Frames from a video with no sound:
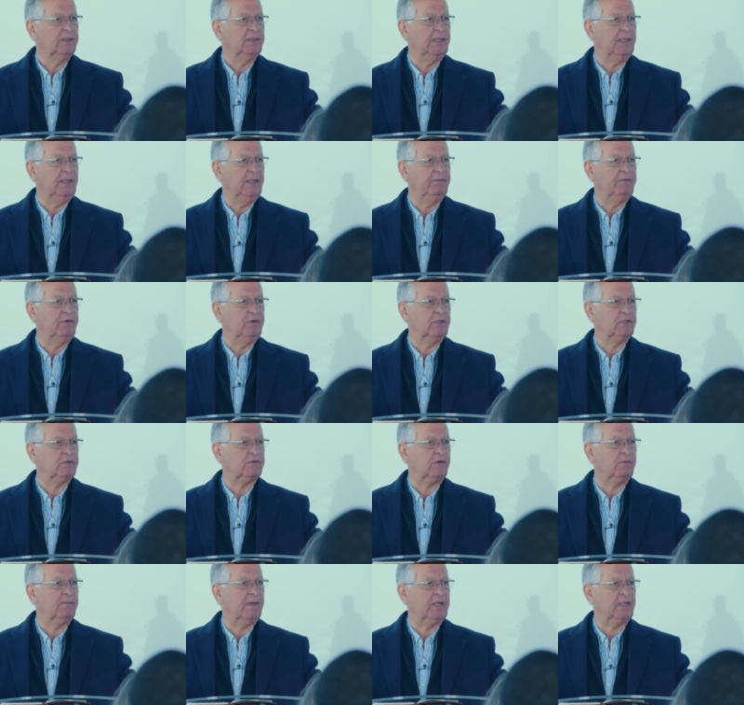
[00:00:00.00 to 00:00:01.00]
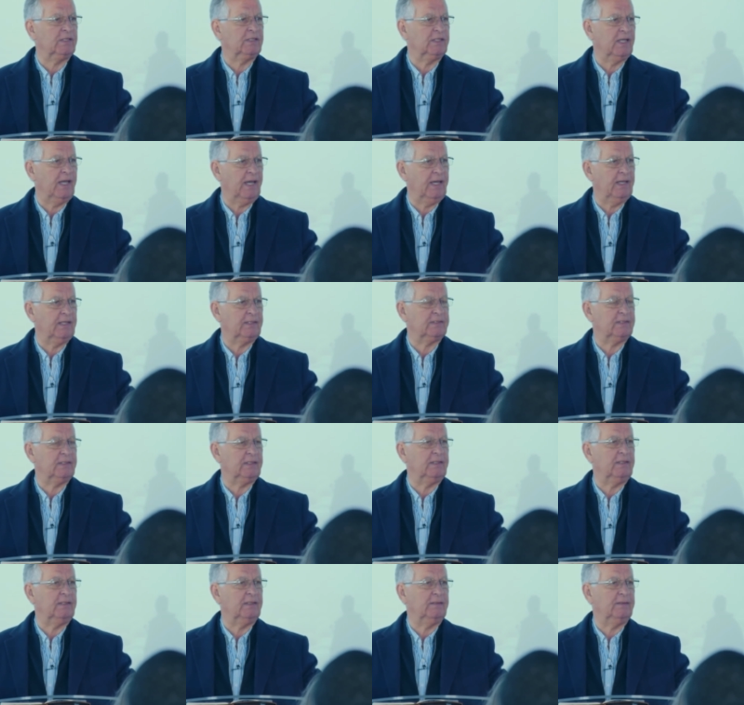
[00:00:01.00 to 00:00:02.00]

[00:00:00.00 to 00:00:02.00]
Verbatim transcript: Deliver us from anxiety,